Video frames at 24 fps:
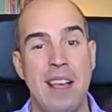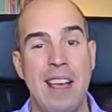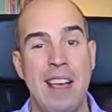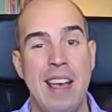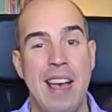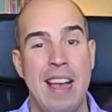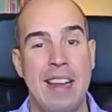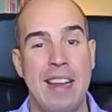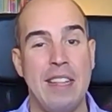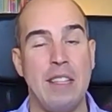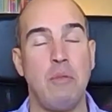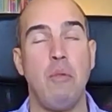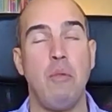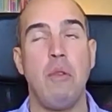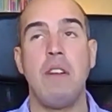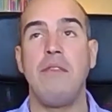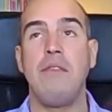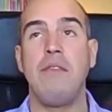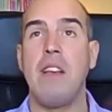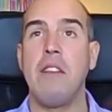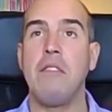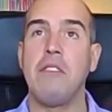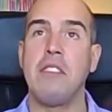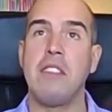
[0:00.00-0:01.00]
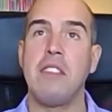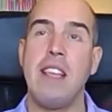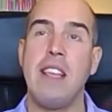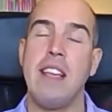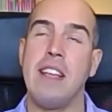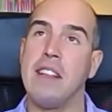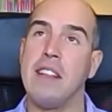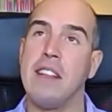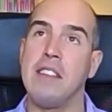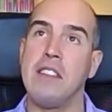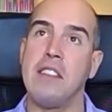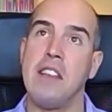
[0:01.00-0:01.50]
And it's one of those
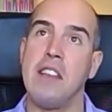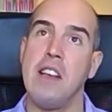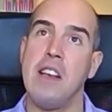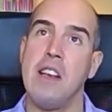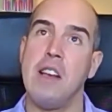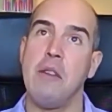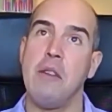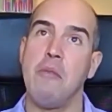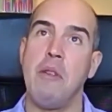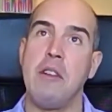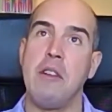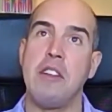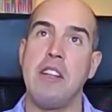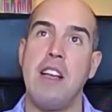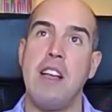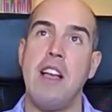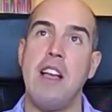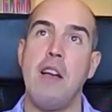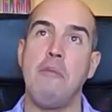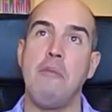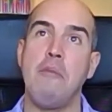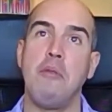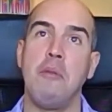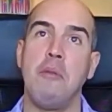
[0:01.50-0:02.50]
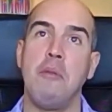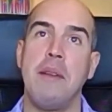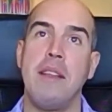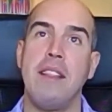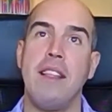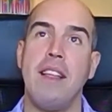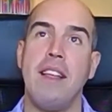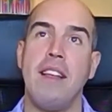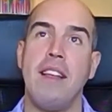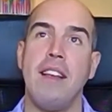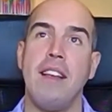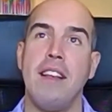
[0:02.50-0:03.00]
things which I hope will be
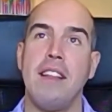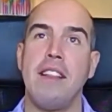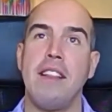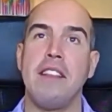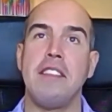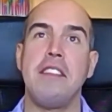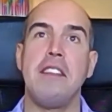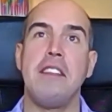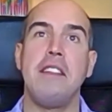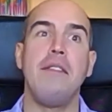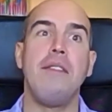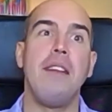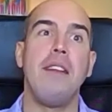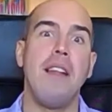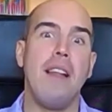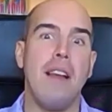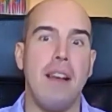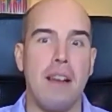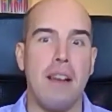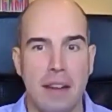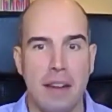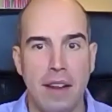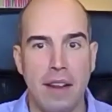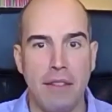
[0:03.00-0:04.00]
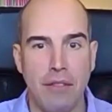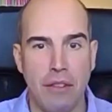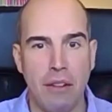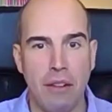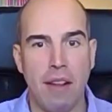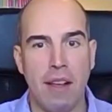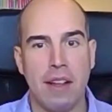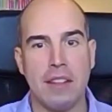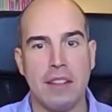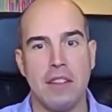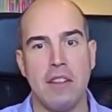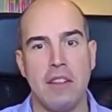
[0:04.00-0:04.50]
the silver lining, if you
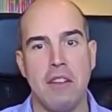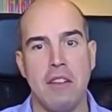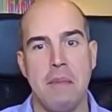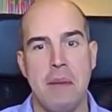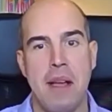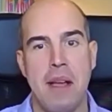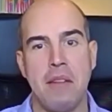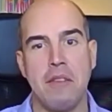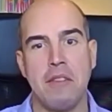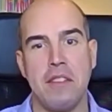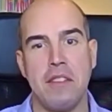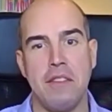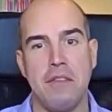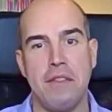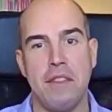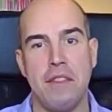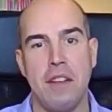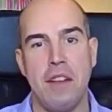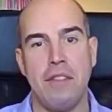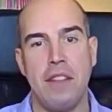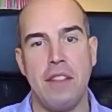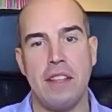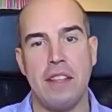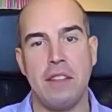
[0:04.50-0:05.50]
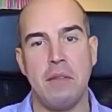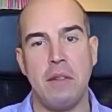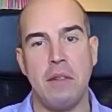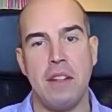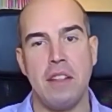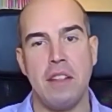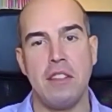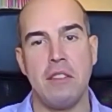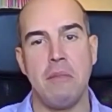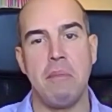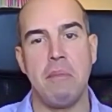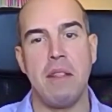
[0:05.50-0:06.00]
like, to come out of this. And
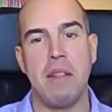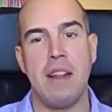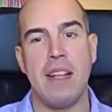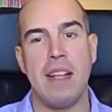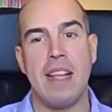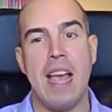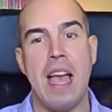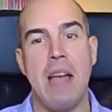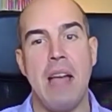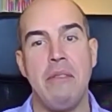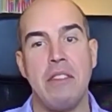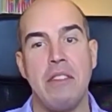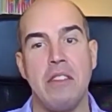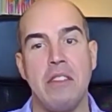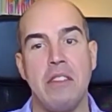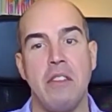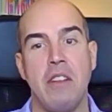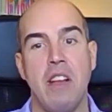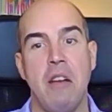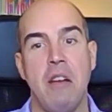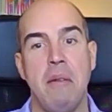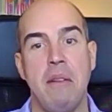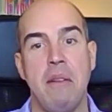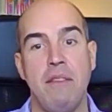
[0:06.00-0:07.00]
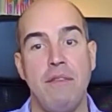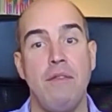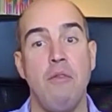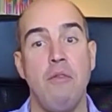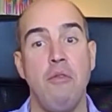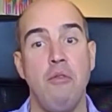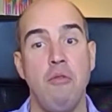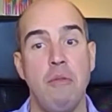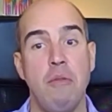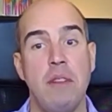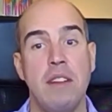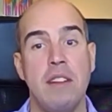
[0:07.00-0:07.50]
it's something that carries on going
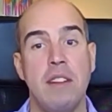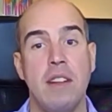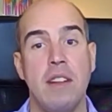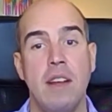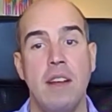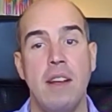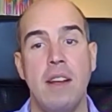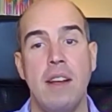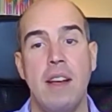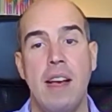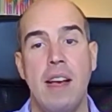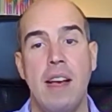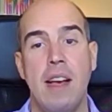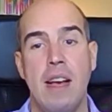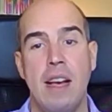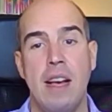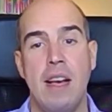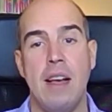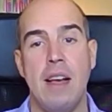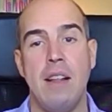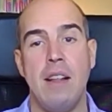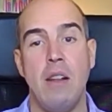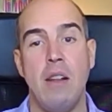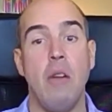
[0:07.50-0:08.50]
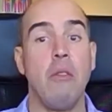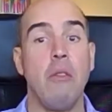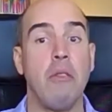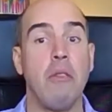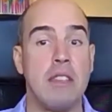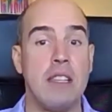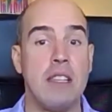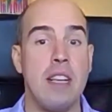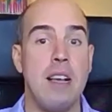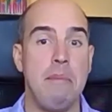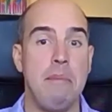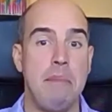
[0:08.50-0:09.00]
forward long
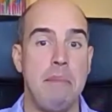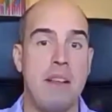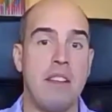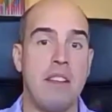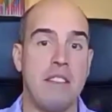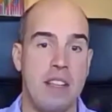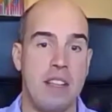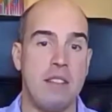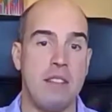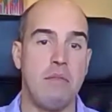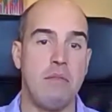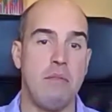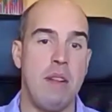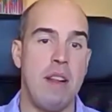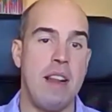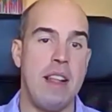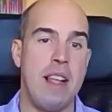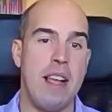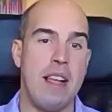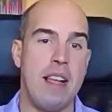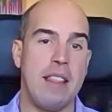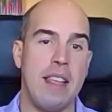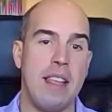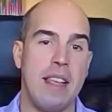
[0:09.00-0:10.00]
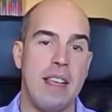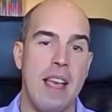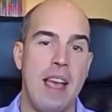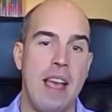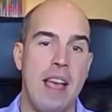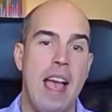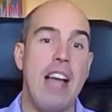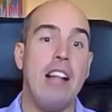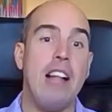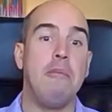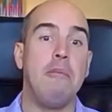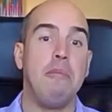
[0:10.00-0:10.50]
term, because it's really, I think,
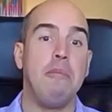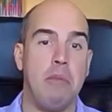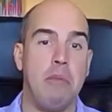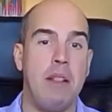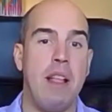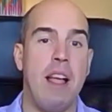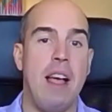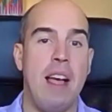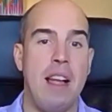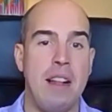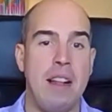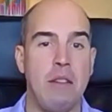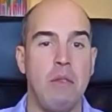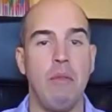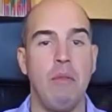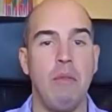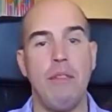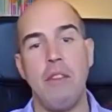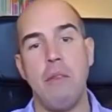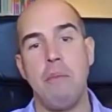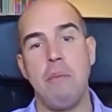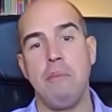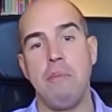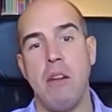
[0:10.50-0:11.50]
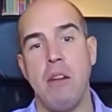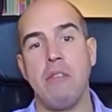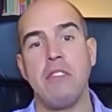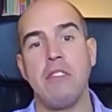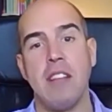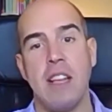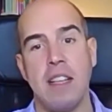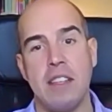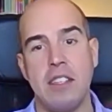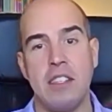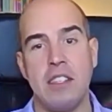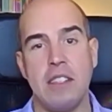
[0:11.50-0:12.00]
helped with that annual review
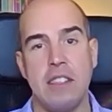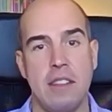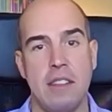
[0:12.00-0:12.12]
process.